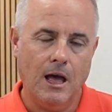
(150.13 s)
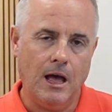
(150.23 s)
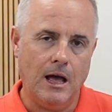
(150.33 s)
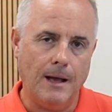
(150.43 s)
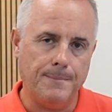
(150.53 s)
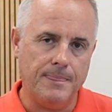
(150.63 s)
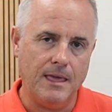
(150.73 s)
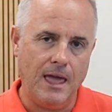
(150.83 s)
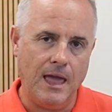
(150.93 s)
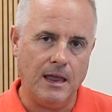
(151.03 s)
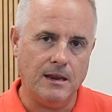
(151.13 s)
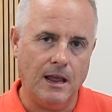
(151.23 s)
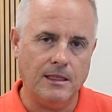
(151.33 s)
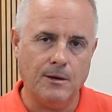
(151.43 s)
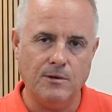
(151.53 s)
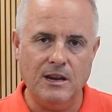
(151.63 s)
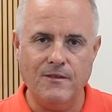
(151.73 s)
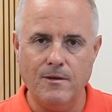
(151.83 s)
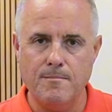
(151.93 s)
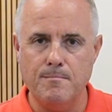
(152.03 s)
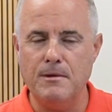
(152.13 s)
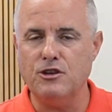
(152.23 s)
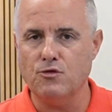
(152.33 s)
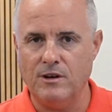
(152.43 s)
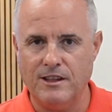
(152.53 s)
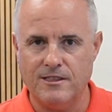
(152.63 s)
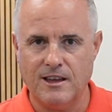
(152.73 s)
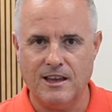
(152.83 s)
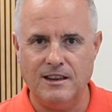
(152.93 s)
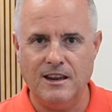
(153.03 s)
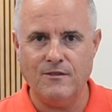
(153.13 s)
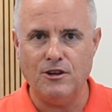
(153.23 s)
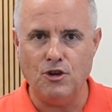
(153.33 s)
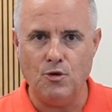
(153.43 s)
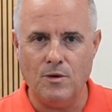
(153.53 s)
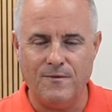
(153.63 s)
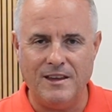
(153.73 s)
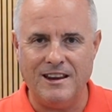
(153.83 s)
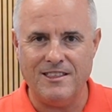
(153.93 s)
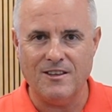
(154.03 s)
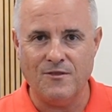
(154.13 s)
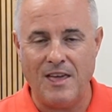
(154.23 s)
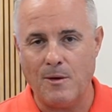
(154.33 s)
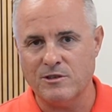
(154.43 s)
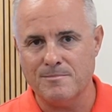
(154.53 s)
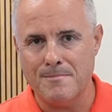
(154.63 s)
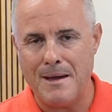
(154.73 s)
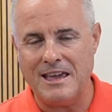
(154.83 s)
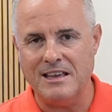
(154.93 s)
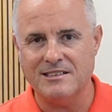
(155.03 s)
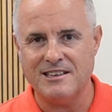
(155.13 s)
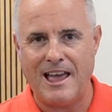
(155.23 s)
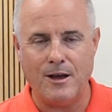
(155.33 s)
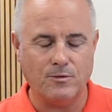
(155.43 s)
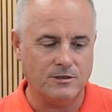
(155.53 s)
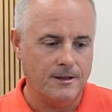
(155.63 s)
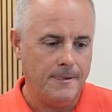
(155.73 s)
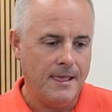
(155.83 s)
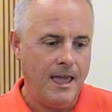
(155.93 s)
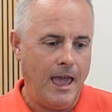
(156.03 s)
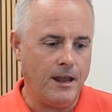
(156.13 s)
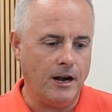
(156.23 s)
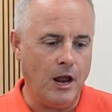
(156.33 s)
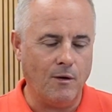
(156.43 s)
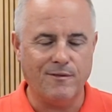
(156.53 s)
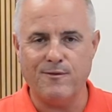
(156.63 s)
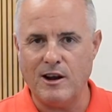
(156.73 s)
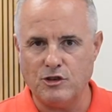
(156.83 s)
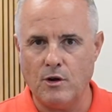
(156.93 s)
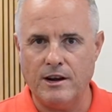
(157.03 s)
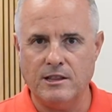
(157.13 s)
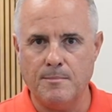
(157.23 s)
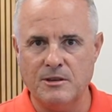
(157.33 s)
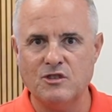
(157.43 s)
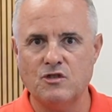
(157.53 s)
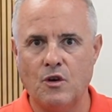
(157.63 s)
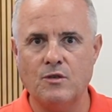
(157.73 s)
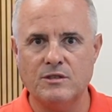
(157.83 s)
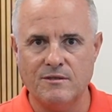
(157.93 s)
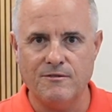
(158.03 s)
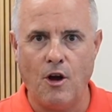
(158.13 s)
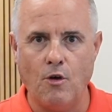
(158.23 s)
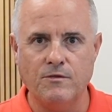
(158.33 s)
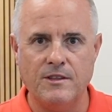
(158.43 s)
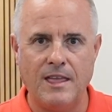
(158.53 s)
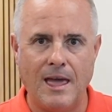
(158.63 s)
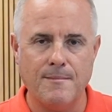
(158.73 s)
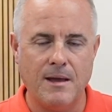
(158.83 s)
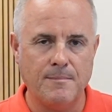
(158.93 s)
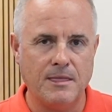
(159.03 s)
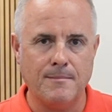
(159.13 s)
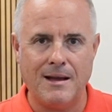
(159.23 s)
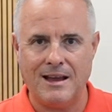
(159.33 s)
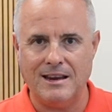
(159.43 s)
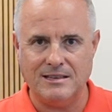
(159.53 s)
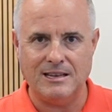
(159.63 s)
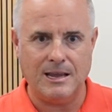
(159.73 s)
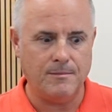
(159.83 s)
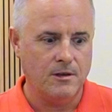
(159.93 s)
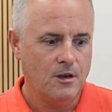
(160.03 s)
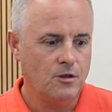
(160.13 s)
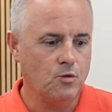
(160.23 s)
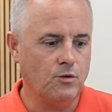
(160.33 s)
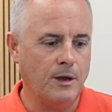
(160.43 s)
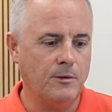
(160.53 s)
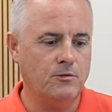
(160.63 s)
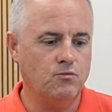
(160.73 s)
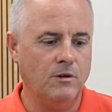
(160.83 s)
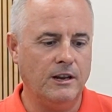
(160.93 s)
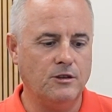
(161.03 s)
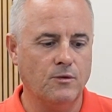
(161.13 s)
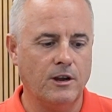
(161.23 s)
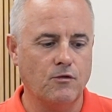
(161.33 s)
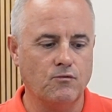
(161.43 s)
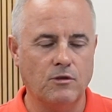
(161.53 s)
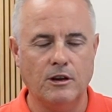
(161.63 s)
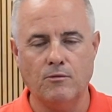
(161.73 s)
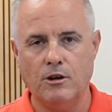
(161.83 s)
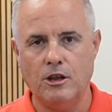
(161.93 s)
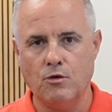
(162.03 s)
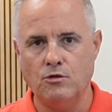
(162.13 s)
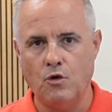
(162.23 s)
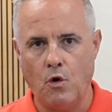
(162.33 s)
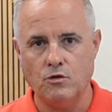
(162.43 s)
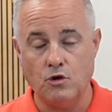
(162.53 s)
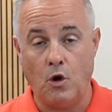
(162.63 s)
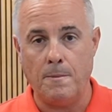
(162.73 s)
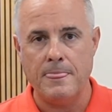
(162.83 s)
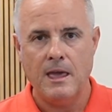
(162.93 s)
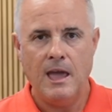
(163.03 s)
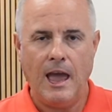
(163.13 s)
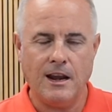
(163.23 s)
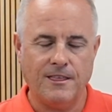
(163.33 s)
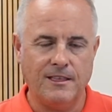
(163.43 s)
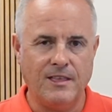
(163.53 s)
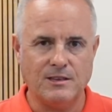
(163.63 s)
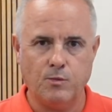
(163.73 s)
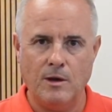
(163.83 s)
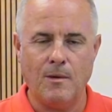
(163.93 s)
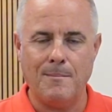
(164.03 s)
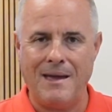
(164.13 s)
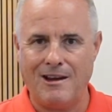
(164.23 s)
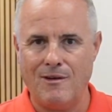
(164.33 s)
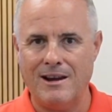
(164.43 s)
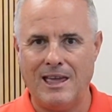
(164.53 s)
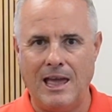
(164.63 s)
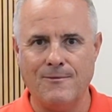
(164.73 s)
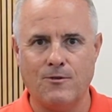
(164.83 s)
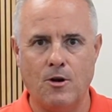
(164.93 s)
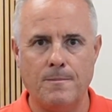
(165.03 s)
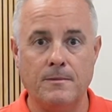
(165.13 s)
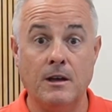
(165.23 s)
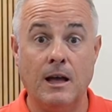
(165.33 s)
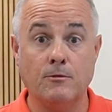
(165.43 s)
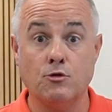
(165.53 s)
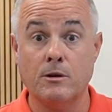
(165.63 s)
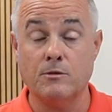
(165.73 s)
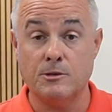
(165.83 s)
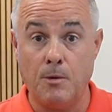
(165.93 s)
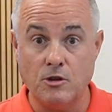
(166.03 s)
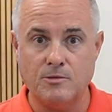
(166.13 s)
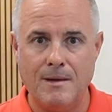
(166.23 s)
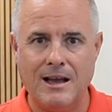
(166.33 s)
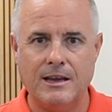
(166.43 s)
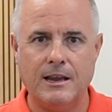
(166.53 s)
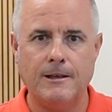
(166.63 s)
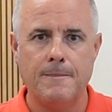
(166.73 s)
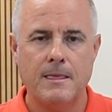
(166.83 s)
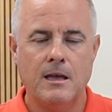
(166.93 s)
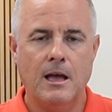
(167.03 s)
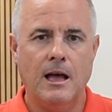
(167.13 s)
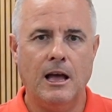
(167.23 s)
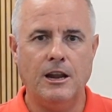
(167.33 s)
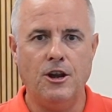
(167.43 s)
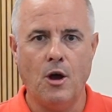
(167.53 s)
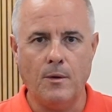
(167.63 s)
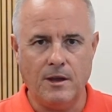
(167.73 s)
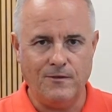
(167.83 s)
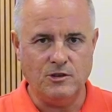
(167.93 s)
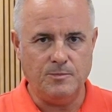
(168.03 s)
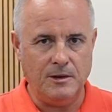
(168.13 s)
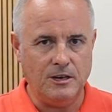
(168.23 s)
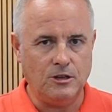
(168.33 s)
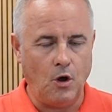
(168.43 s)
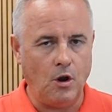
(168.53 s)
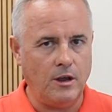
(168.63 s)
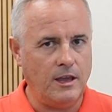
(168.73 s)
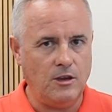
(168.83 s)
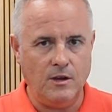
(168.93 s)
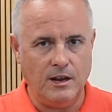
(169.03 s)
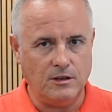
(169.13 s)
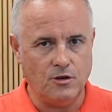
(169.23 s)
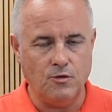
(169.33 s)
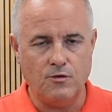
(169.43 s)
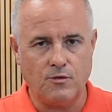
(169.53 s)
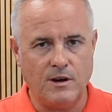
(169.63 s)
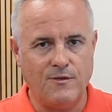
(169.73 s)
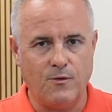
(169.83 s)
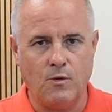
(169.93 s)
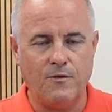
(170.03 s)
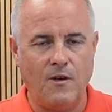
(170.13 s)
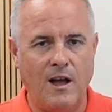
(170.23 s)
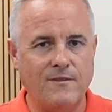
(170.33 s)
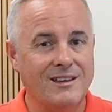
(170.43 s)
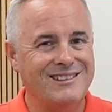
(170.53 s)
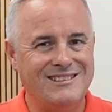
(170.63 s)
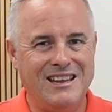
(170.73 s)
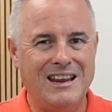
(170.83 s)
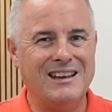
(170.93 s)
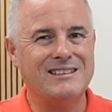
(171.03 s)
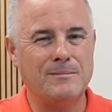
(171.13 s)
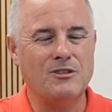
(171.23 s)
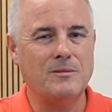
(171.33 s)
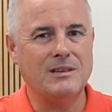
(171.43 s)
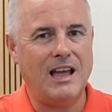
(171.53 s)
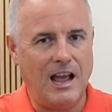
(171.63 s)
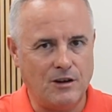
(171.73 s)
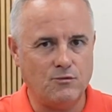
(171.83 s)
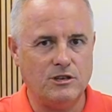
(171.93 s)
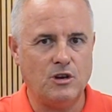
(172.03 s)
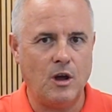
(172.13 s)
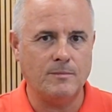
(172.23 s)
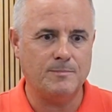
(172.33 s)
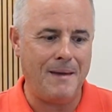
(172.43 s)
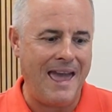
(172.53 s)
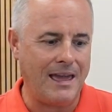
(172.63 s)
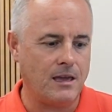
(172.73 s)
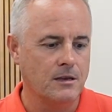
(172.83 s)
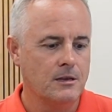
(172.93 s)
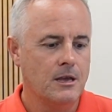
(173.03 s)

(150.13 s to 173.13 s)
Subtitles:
And they would never measure anything and never knew if any of that was making sales. And I know it frustrated the business owners involved in that, but the marketing team thought they were really doing a really, really good job. And I think that's where my background came from, direct response marketing, knowing if you spend $1, you're getting 2, 3, 4, 5, 10, sometimes 100 times back.